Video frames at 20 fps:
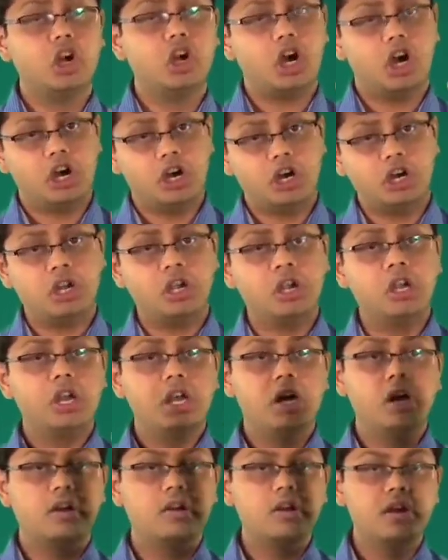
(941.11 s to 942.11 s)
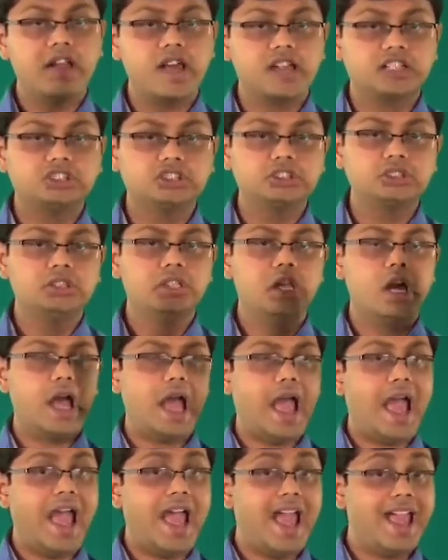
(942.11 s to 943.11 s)
or a reduction
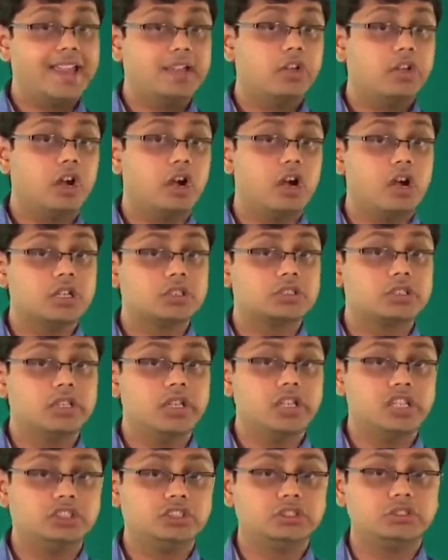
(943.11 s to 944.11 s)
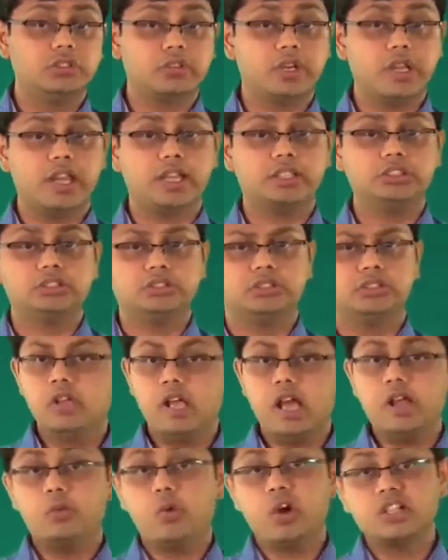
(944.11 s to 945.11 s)
and oxidation reaction.
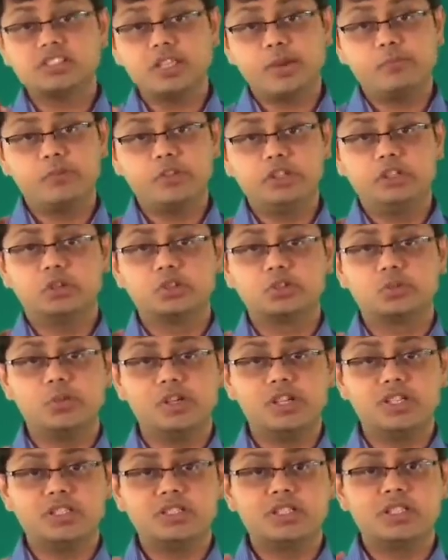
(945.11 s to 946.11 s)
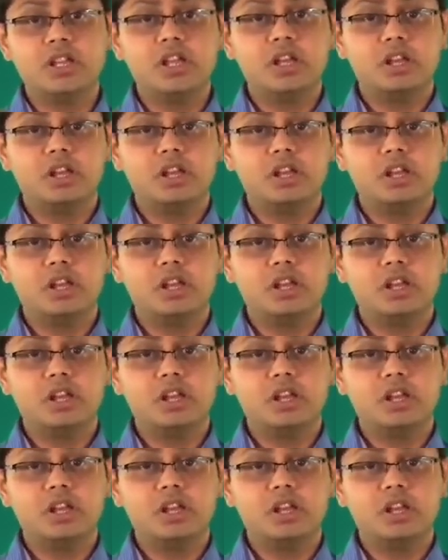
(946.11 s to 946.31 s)
And what's up with those words?